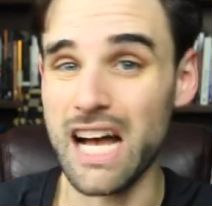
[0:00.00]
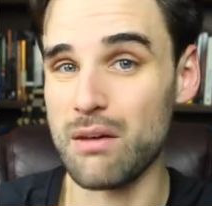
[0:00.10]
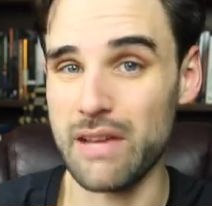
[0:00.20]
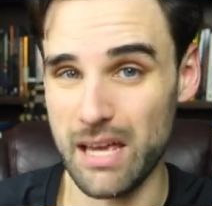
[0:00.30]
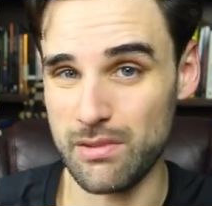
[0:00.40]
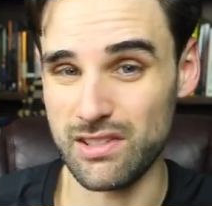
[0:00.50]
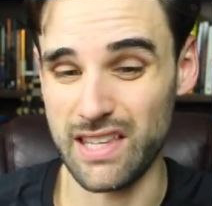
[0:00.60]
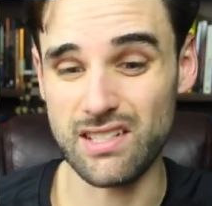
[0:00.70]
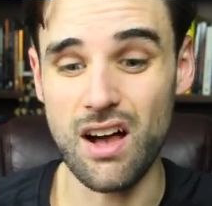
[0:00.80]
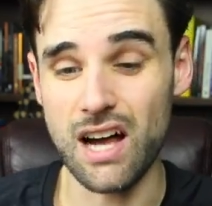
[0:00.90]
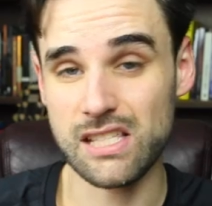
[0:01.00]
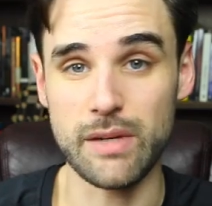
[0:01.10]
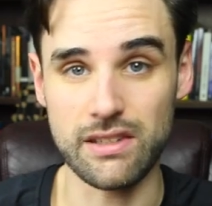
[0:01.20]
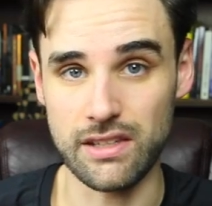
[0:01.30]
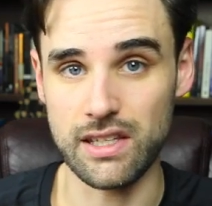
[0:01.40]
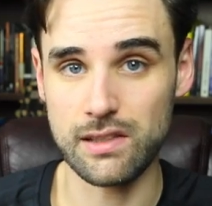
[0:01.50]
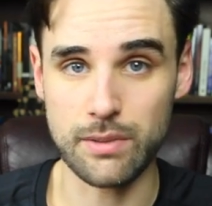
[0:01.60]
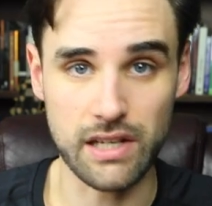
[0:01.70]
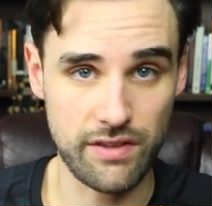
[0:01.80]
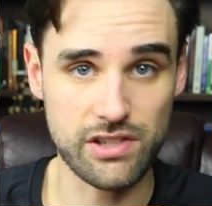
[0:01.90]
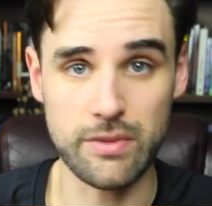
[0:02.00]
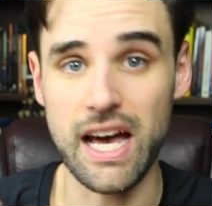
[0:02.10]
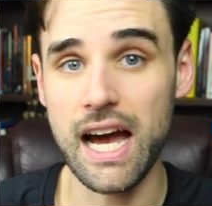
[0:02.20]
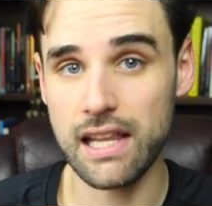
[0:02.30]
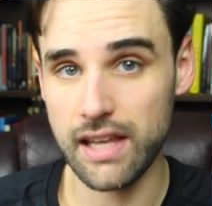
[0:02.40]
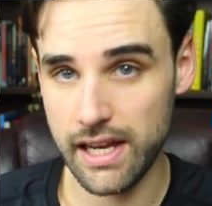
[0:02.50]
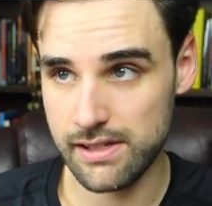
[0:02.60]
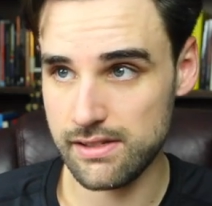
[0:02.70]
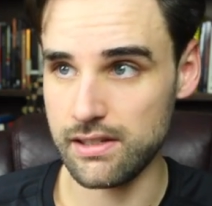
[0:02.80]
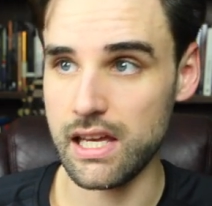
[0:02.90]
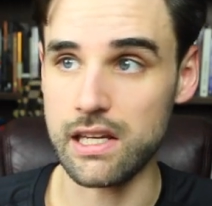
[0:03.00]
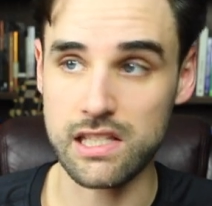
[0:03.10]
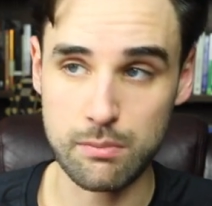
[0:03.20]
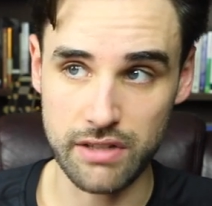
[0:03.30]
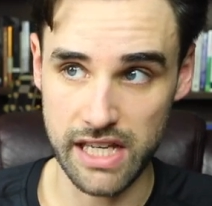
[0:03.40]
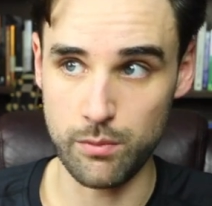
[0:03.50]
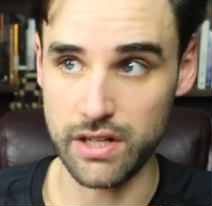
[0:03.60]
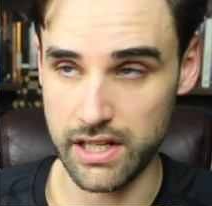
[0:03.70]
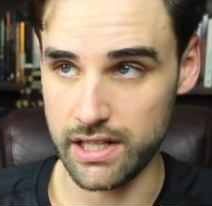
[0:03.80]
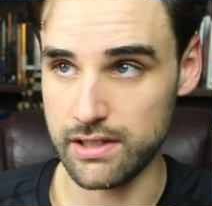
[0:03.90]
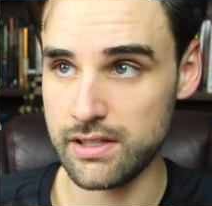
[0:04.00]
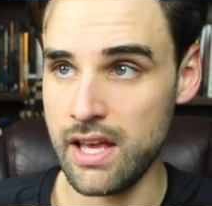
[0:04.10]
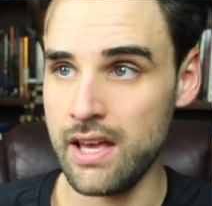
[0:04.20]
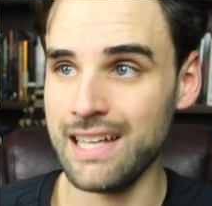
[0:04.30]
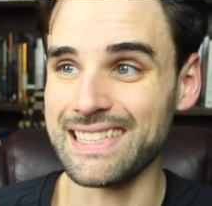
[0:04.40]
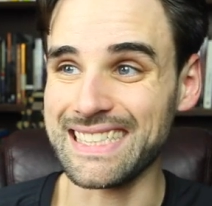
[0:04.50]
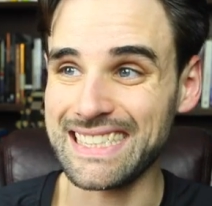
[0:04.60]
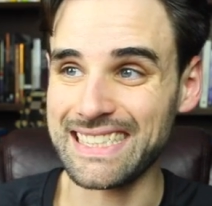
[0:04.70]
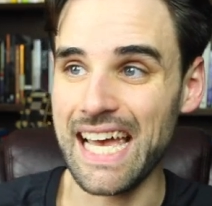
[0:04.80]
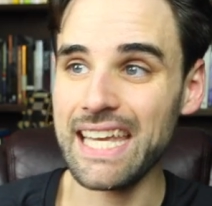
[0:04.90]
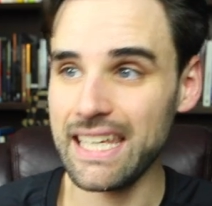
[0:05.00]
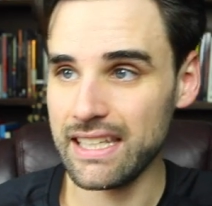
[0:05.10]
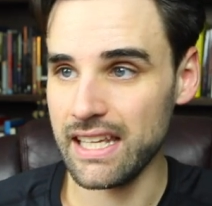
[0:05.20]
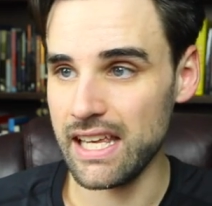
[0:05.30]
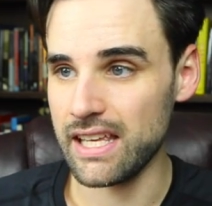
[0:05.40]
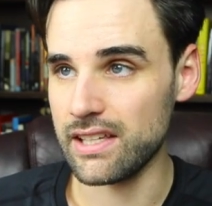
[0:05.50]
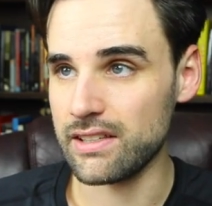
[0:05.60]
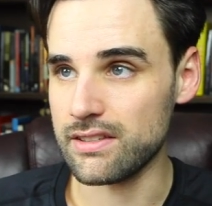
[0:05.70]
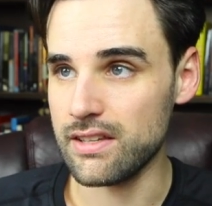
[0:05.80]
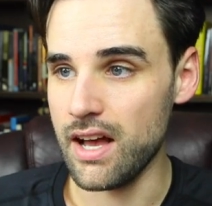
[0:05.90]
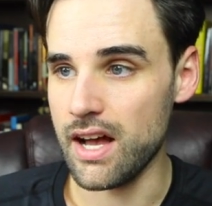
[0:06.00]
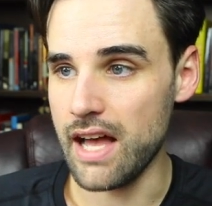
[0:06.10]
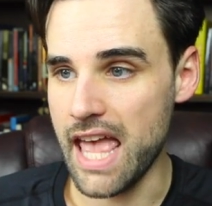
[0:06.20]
out by Amazon that talks about this, but I'll give you some of the highlights and kind of explain what it is. The second is uh,